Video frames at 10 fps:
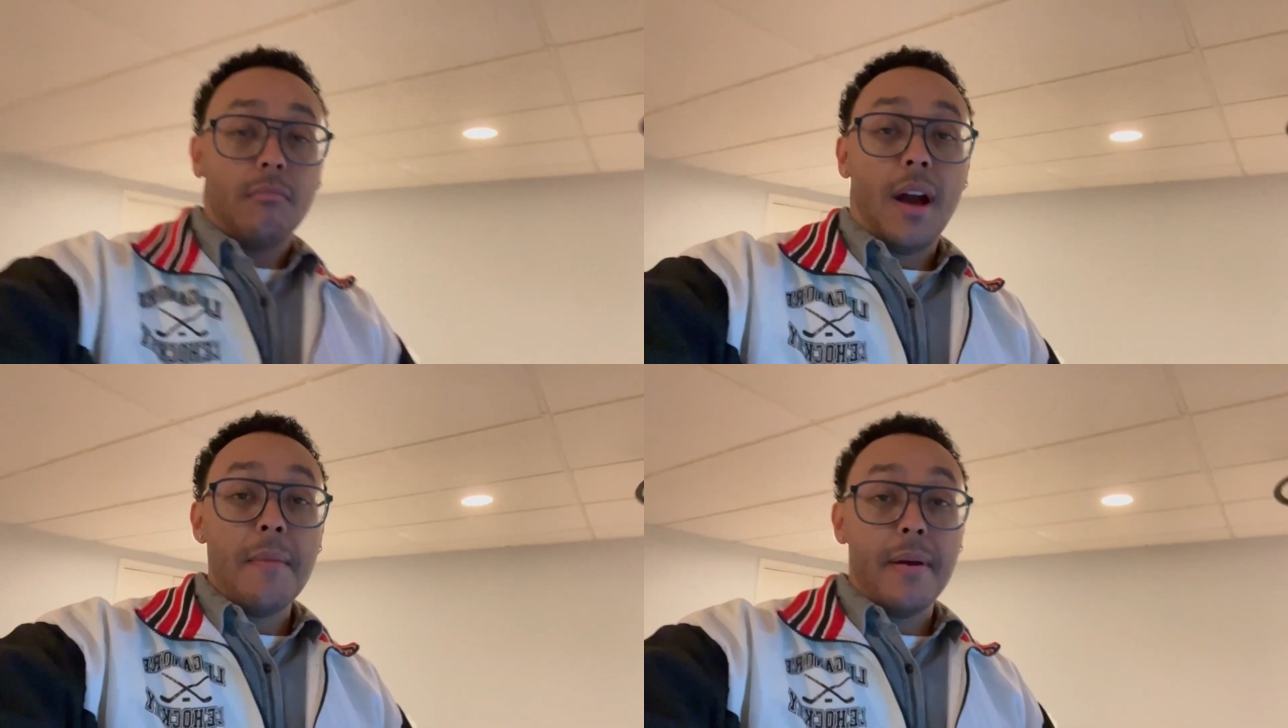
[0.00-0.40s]

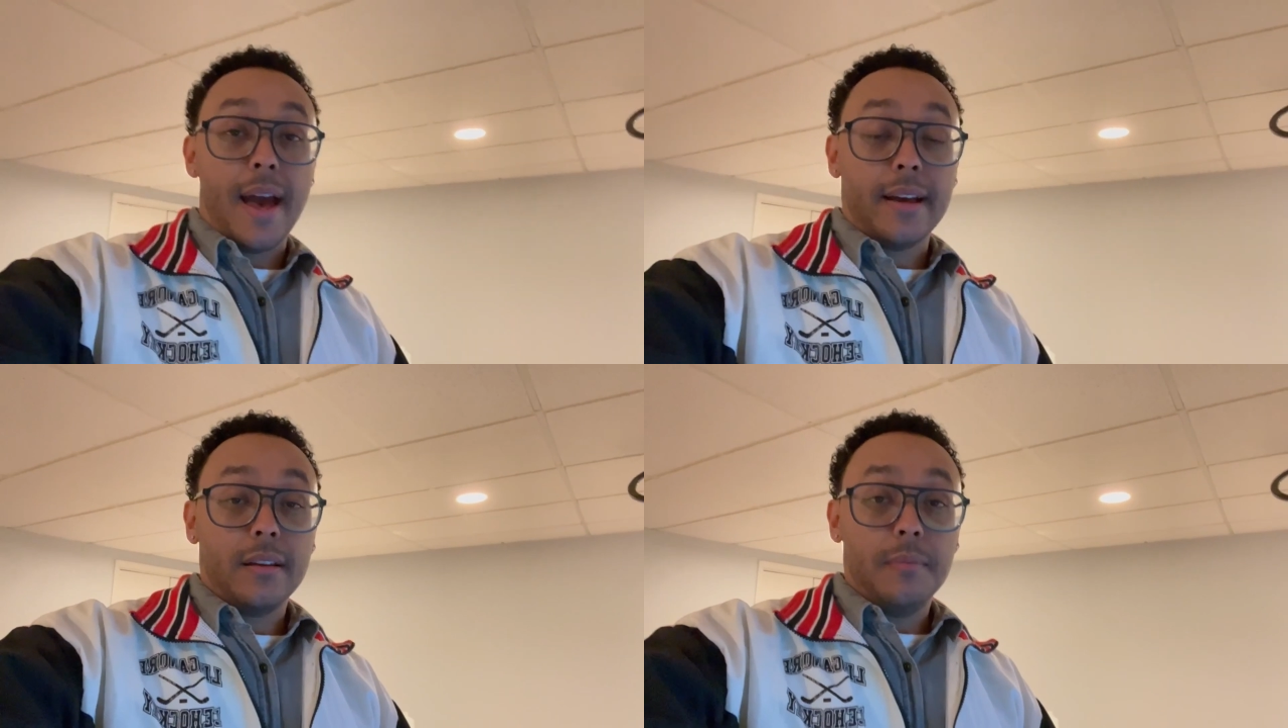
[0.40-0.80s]
I'm
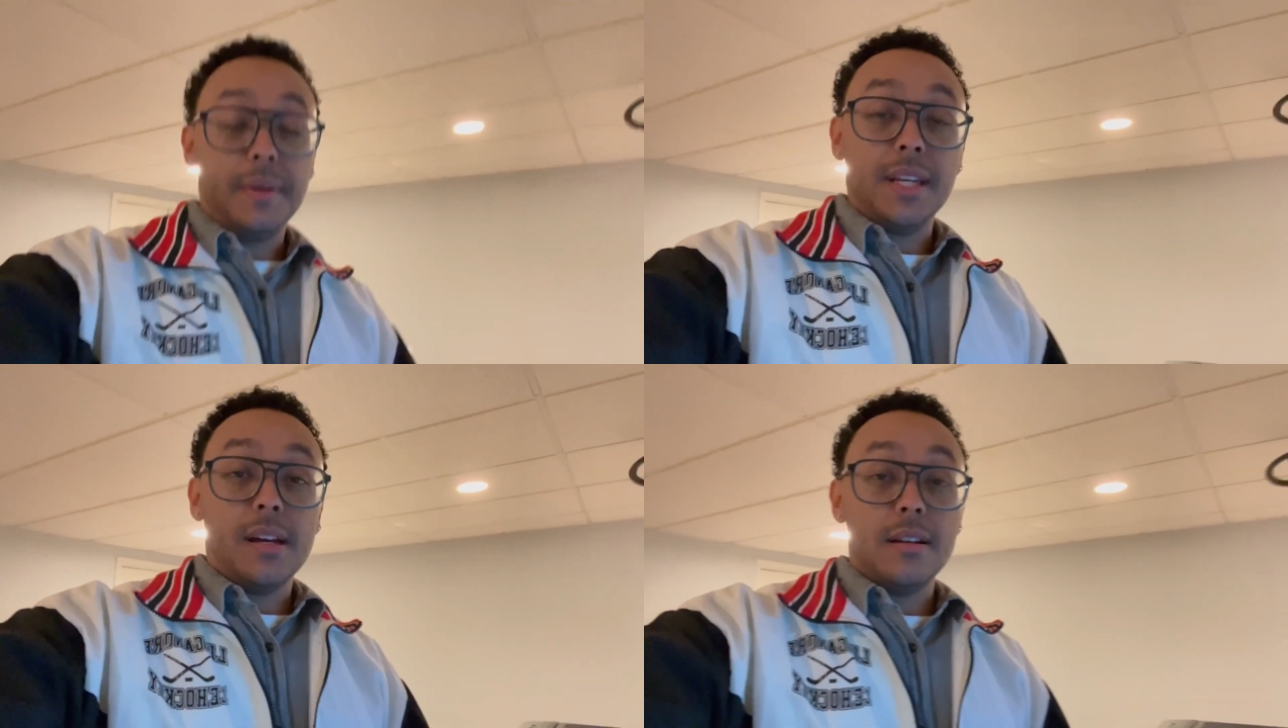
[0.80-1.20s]
back
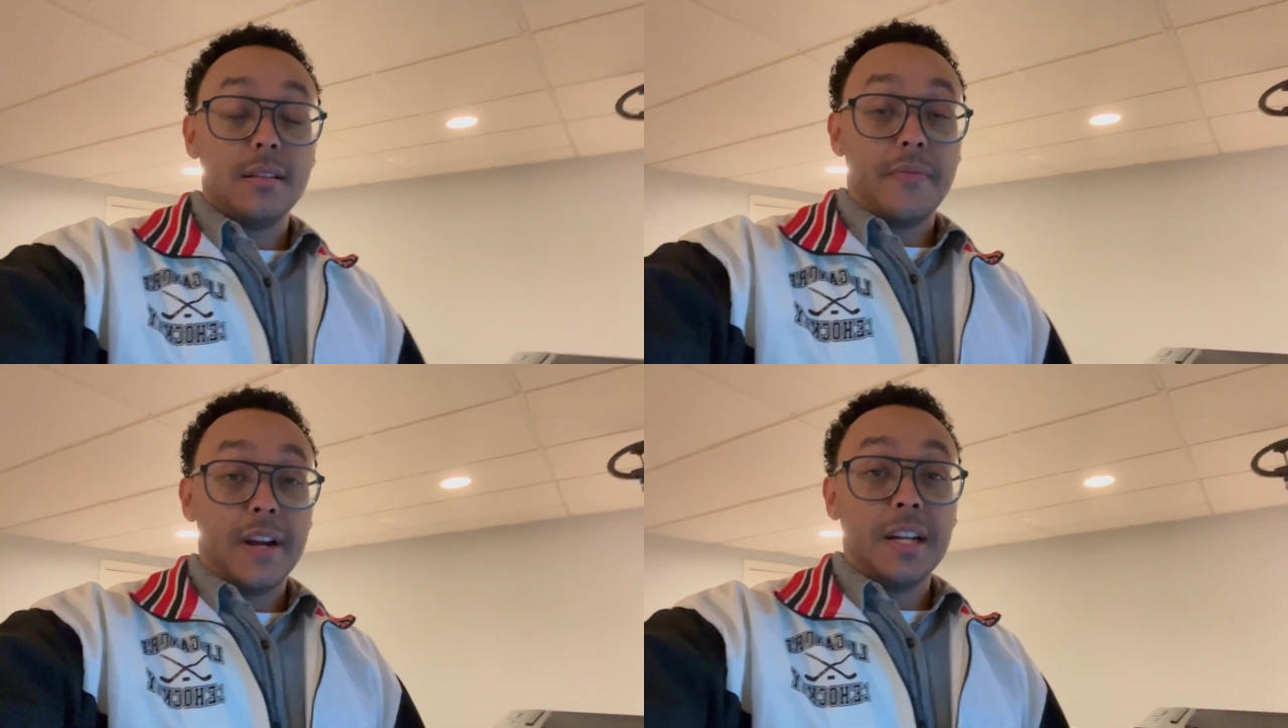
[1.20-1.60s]

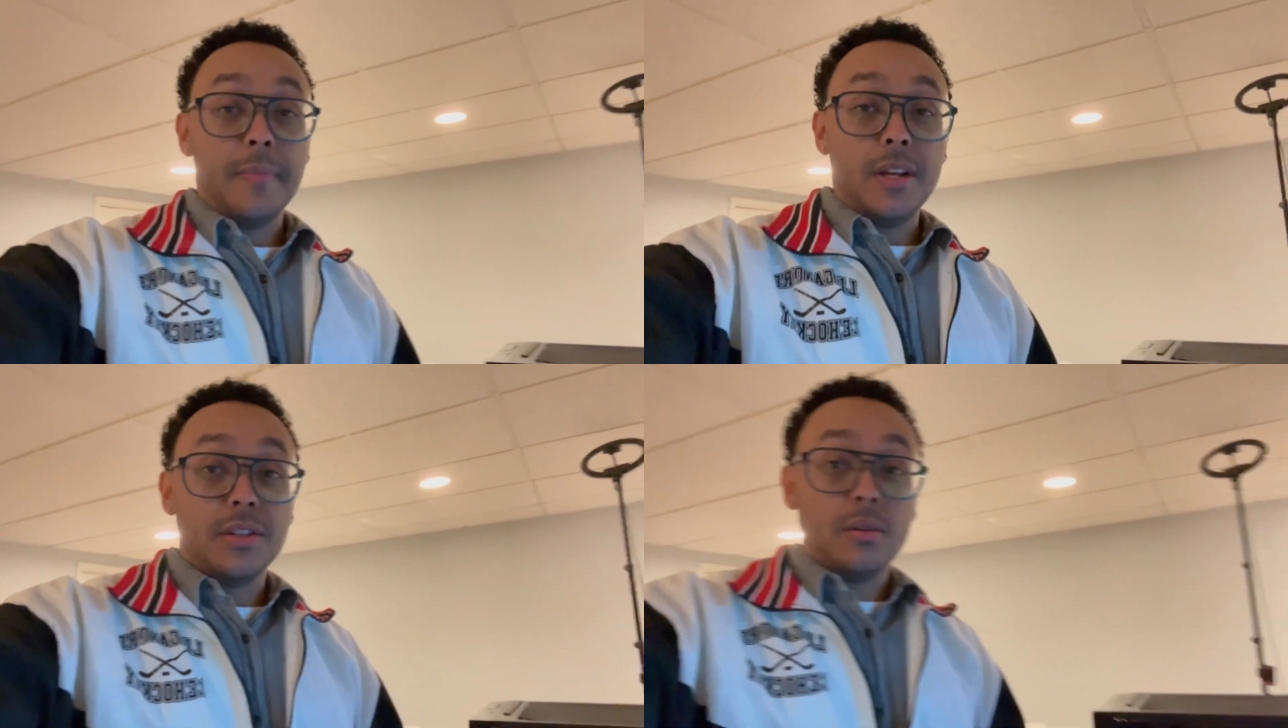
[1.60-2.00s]
because I forgot to
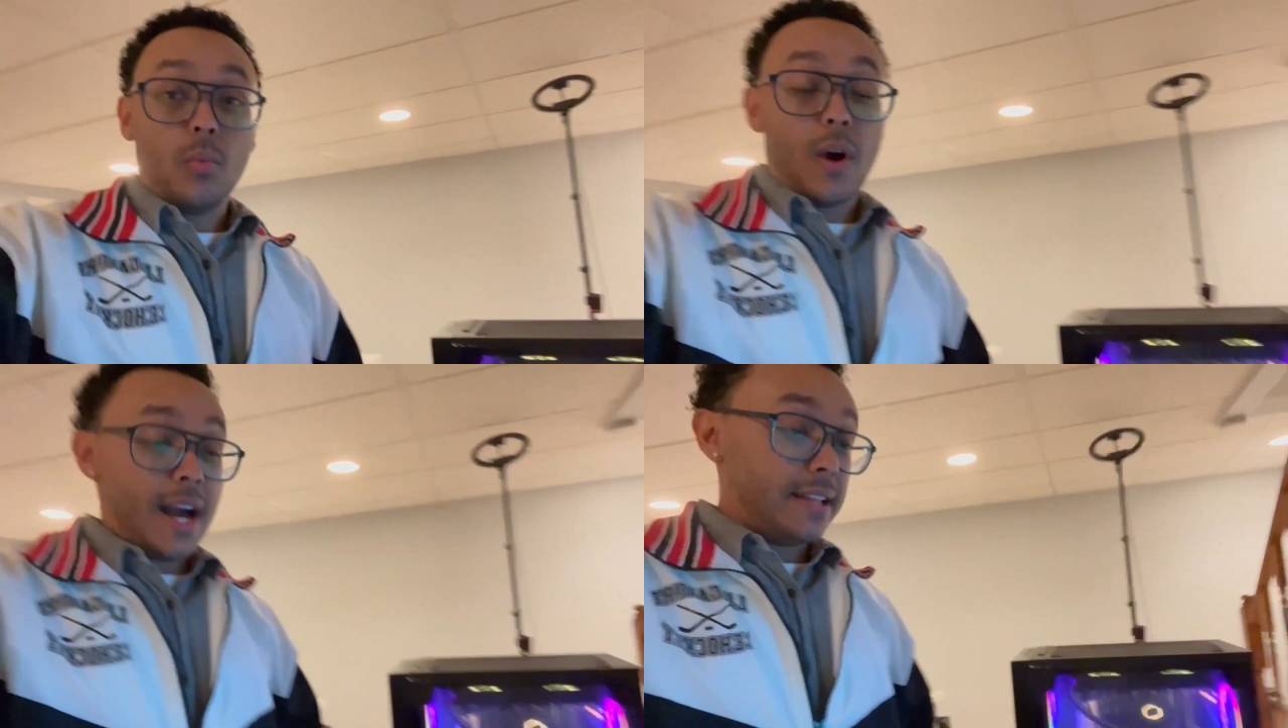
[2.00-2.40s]
mention, why